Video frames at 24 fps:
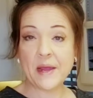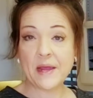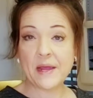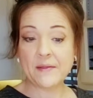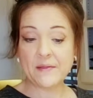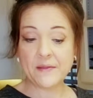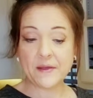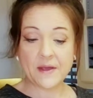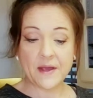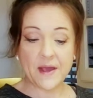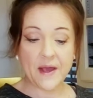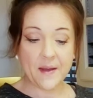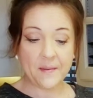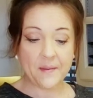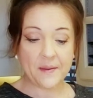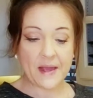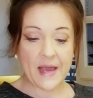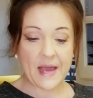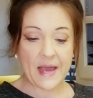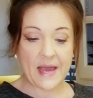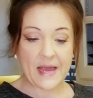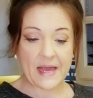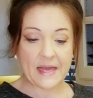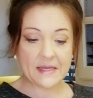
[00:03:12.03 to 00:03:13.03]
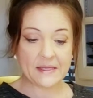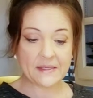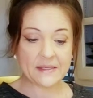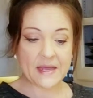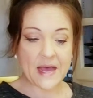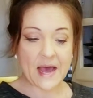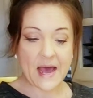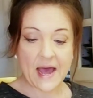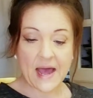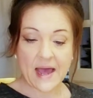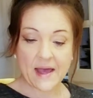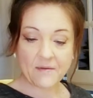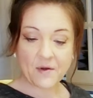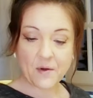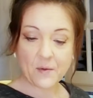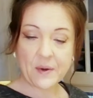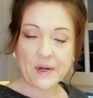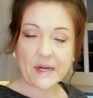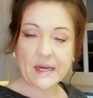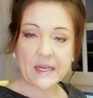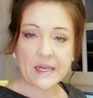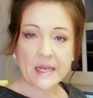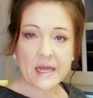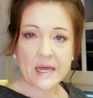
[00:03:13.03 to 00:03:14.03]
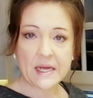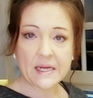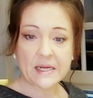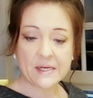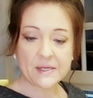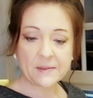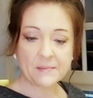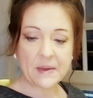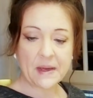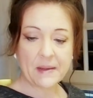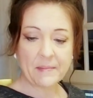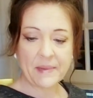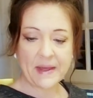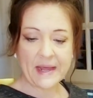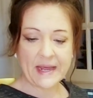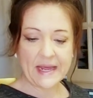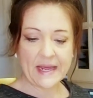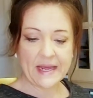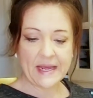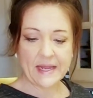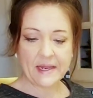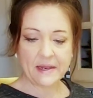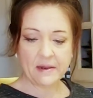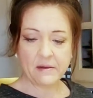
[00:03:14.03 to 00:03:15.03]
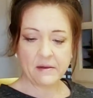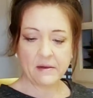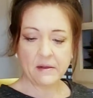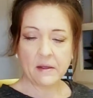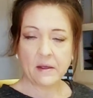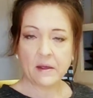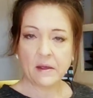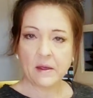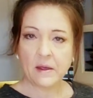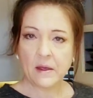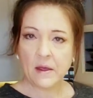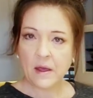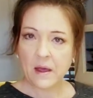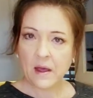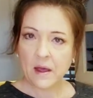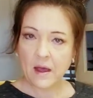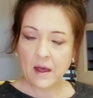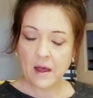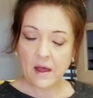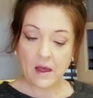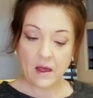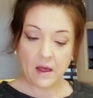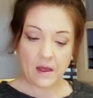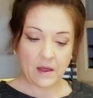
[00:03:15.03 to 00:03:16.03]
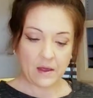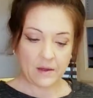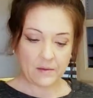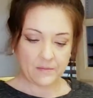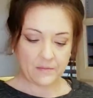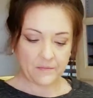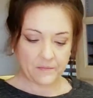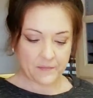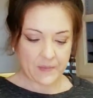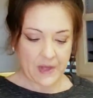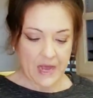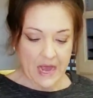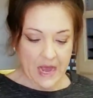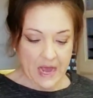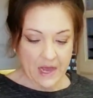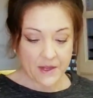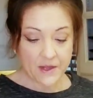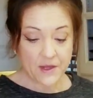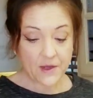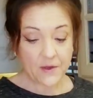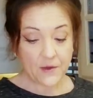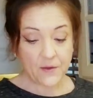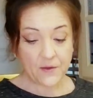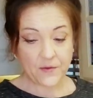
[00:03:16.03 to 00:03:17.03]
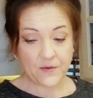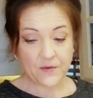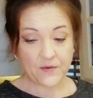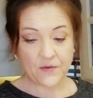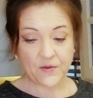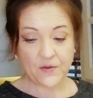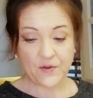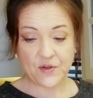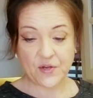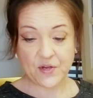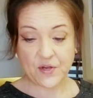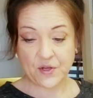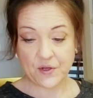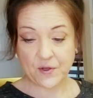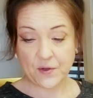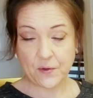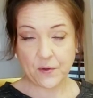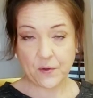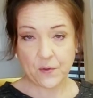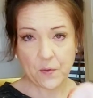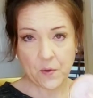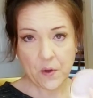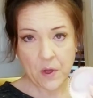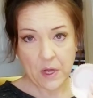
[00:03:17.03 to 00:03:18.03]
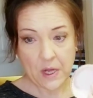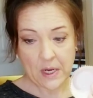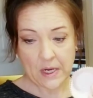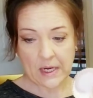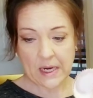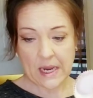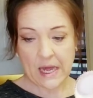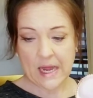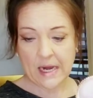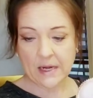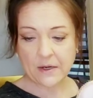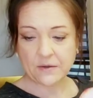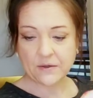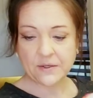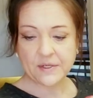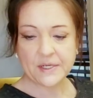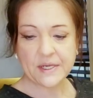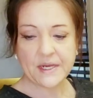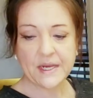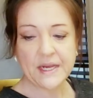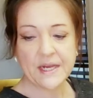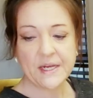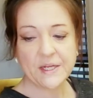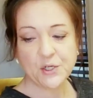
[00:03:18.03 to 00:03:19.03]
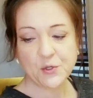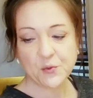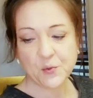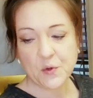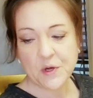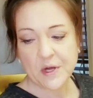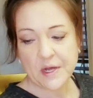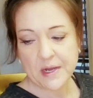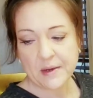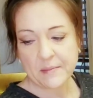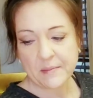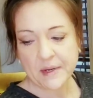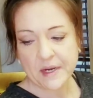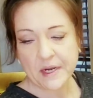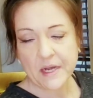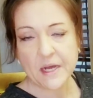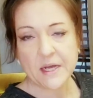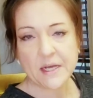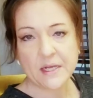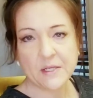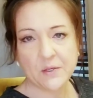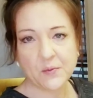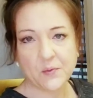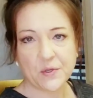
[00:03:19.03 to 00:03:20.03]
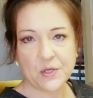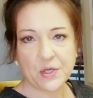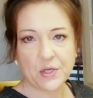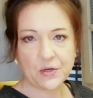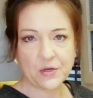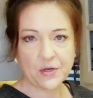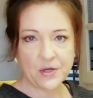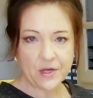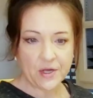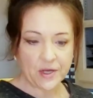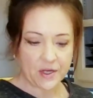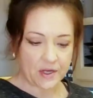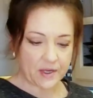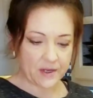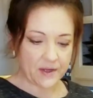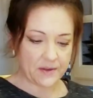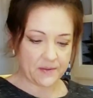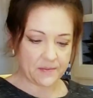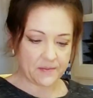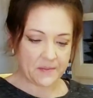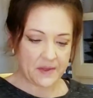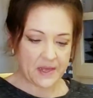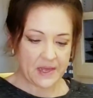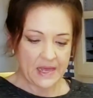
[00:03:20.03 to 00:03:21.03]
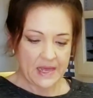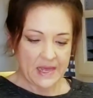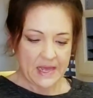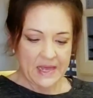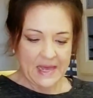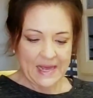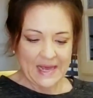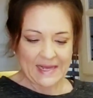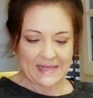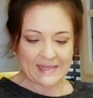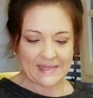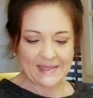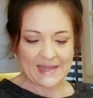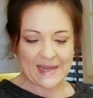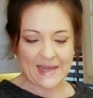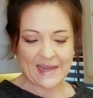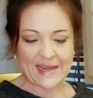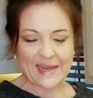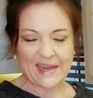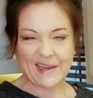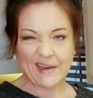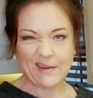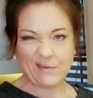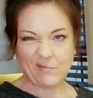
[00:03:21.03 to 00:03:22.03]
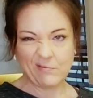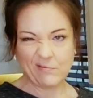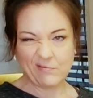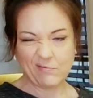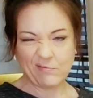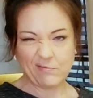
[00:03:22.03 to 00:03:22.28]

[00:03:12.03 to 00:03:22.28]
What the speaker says: making the cupcakes. I have already lined my pan. I use 2 liners in each one because when you cook them, it's like it